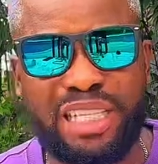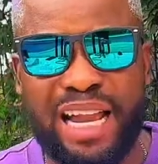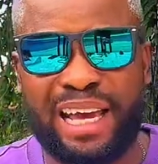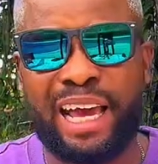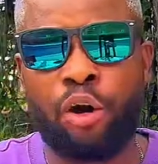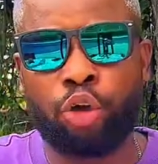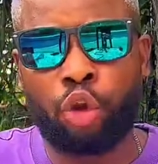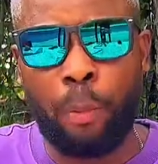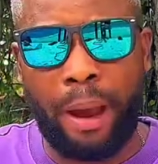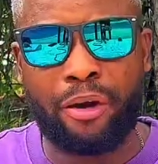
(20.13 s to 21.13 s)
like her
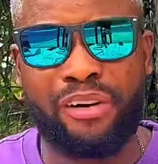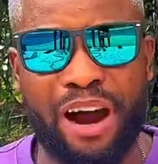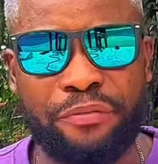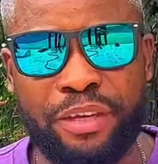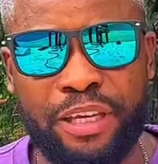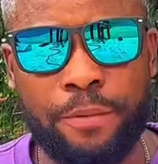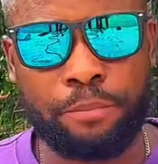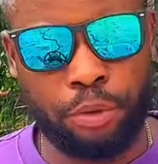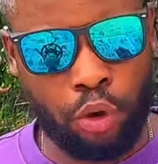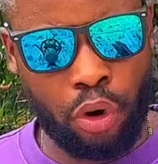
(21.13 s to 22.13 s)
autobiography
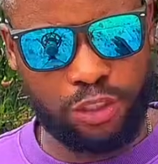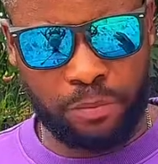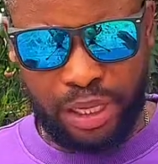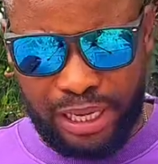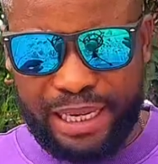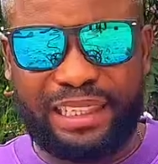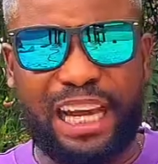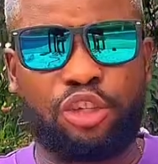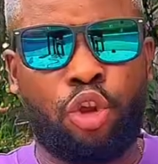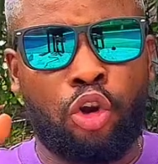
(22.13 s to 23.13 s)
because it
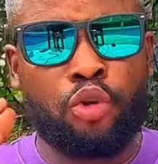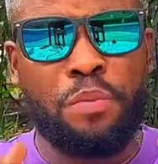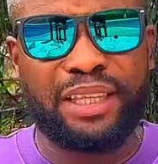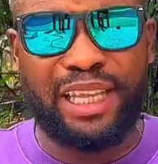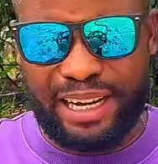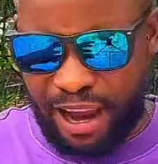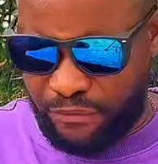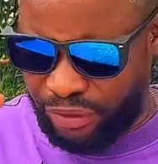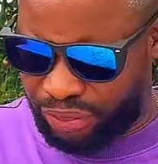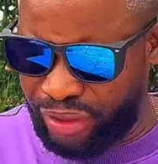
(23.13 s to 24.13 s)
has documented
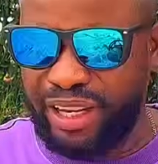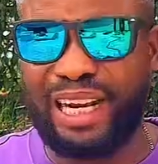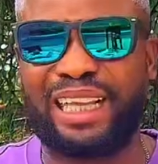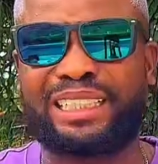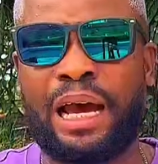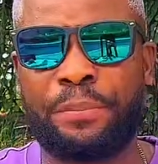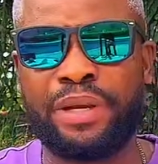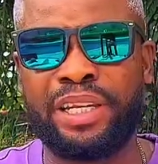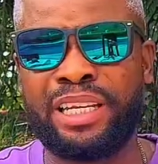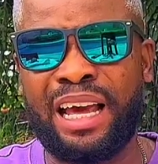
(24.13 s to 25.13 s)
everything that has
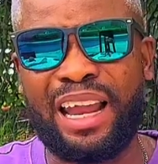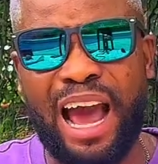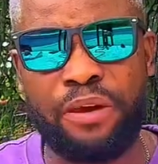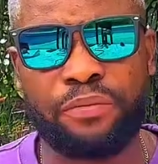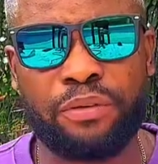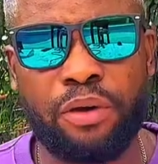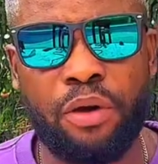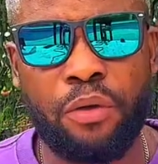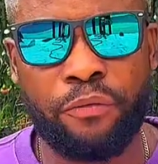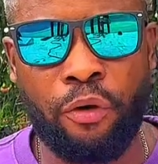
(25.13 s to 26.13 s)
happened in her life,
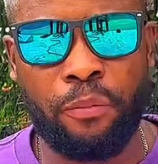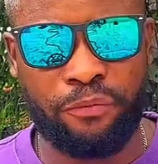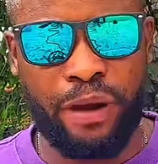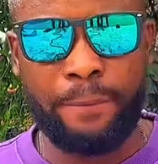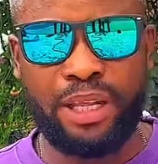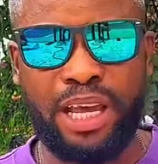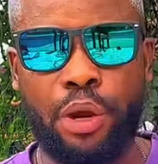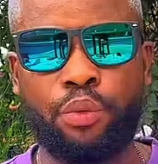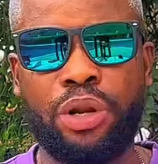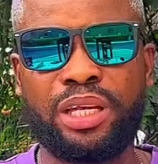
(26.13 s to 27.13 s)
from family
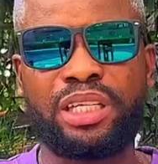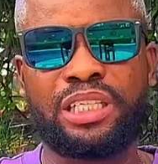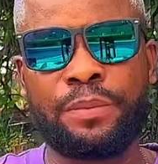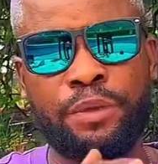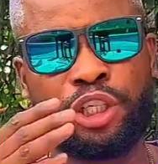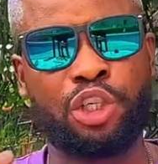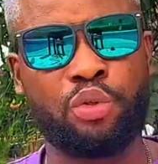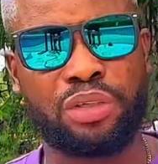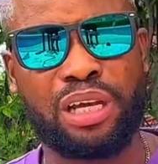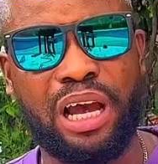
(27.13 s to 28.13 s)
and relationship
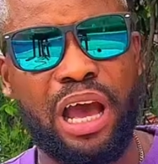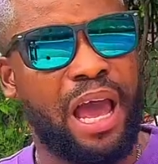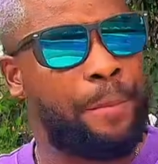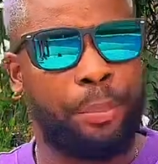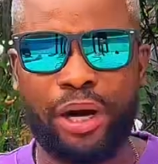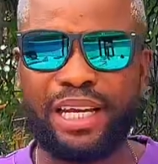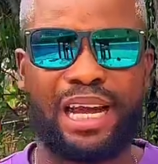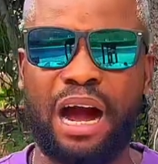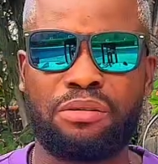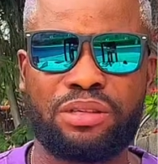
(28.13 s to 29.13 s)
issues, her body
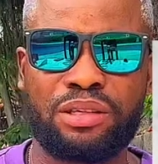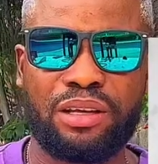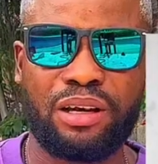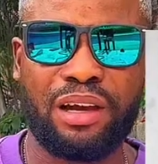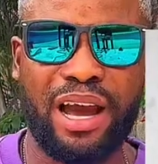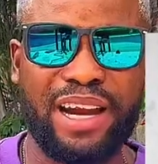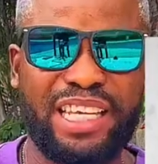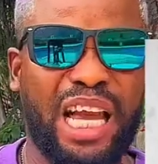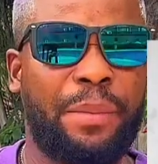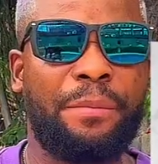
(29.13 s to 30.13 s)
count, and
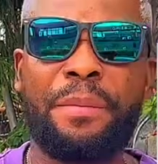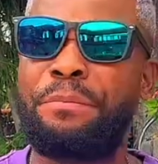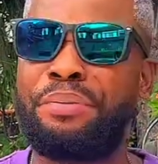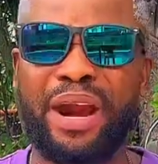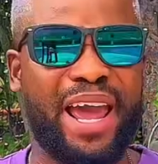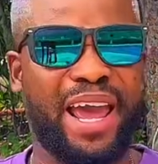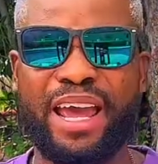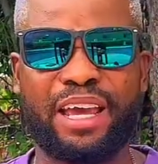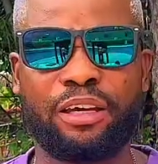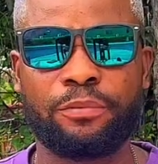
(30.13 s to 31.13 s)
Inyama
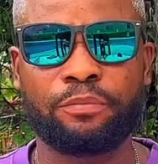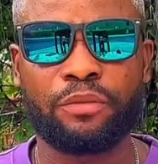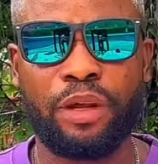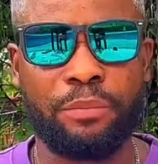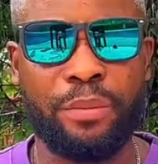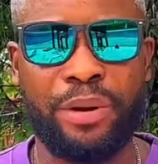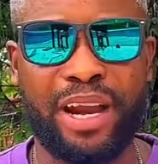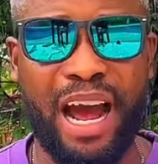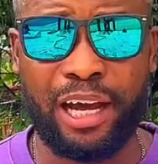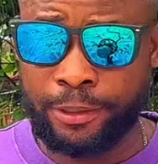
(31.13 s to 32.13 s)
Bebre. My
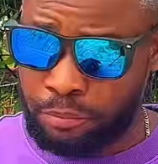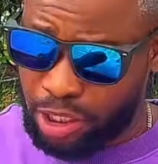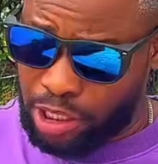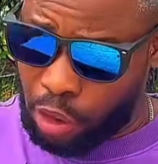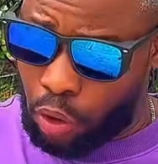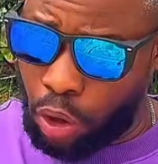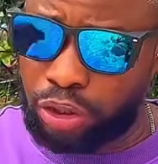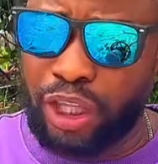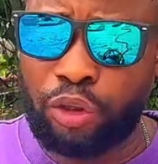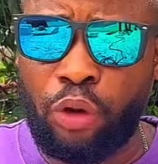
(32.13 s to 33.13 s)
brother, the
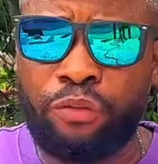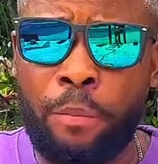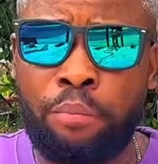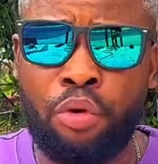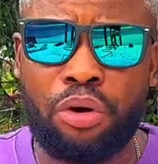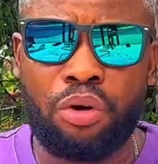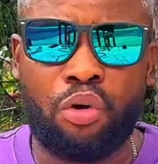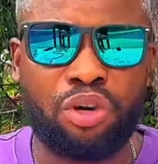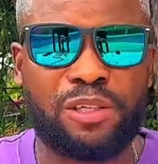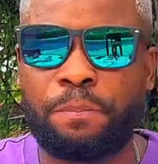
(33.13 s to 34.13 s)
content of the book
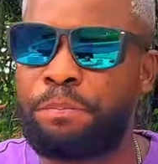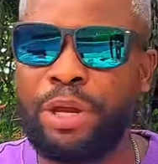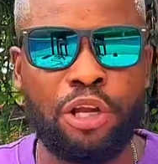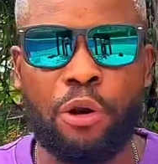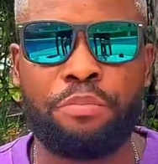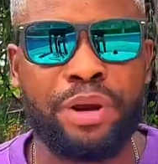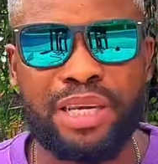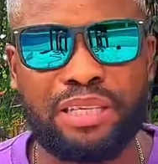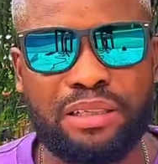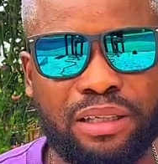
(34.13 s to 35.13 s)
goes pin your brains.